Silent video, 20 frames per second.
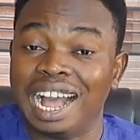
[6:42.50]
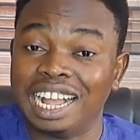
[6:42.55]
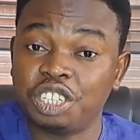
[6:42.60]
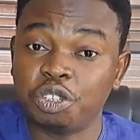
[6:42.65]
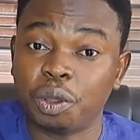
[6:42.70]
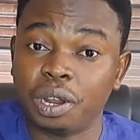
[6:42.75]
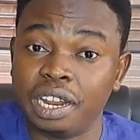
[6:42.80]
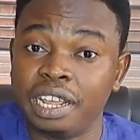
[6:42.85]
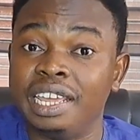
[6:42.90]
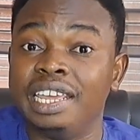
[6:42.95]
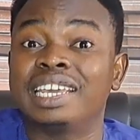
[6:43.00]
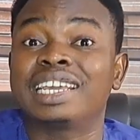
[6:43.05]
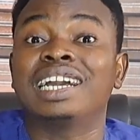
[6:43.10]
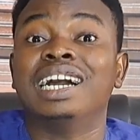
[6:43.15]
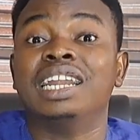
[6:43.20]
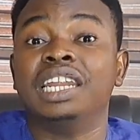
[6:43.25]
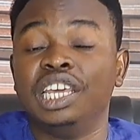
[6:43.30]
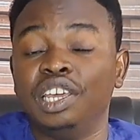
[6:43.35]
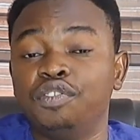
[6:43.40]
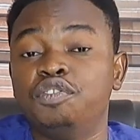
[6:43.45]
Actually, it
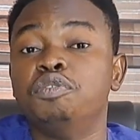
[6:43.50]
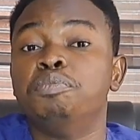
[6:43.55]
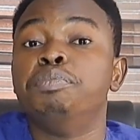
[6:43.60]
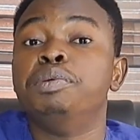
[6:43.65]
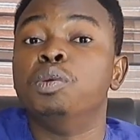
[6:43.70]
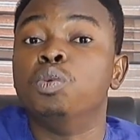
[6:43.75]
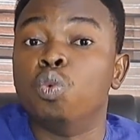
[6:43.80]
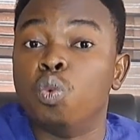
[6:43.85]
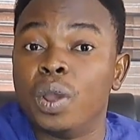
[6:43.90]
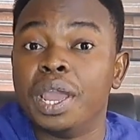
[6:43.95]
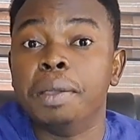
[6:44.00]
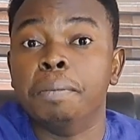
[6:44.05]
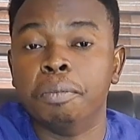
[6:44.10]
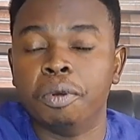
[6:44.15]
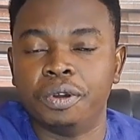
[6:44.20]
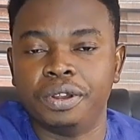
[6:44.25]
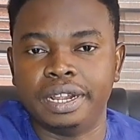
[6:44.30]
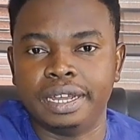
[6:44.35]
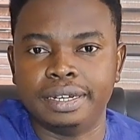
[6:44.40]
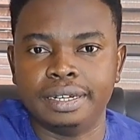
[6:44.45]
can even be way
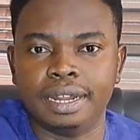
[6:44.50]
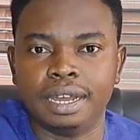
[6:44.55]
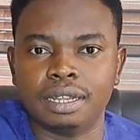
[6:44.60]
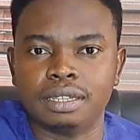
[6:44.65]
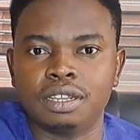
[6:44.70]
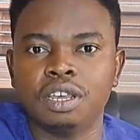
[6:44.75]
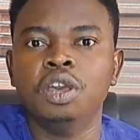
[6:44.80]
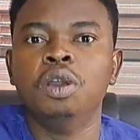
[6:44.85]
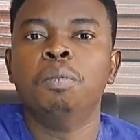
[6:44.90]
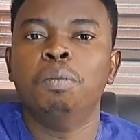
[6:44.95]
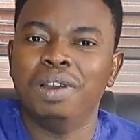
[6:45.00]
more than that.